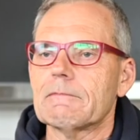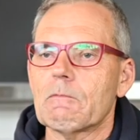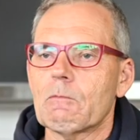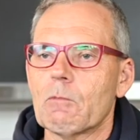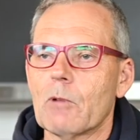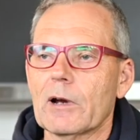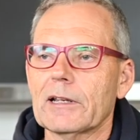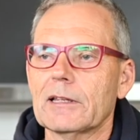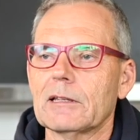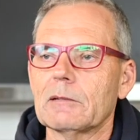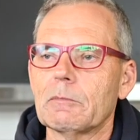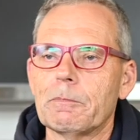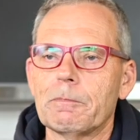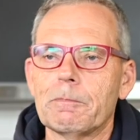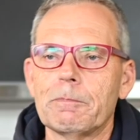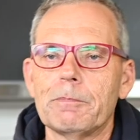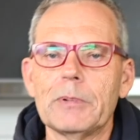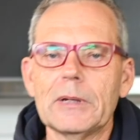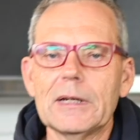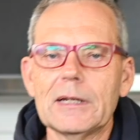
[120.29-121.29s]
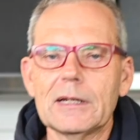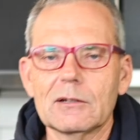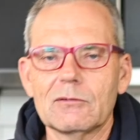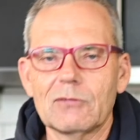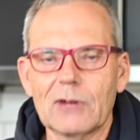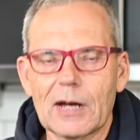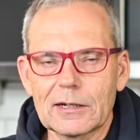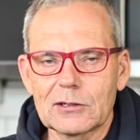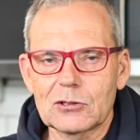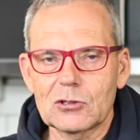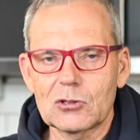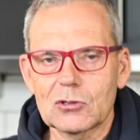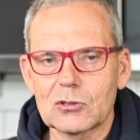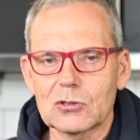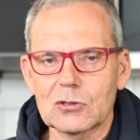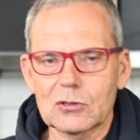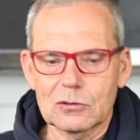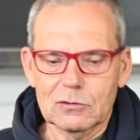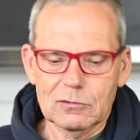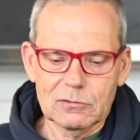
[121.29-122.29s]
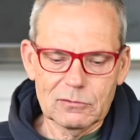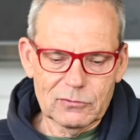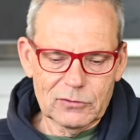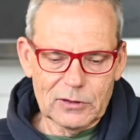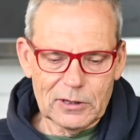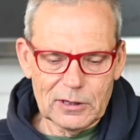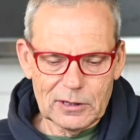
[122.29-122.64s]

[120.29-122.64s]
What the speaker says: One of the big advantages of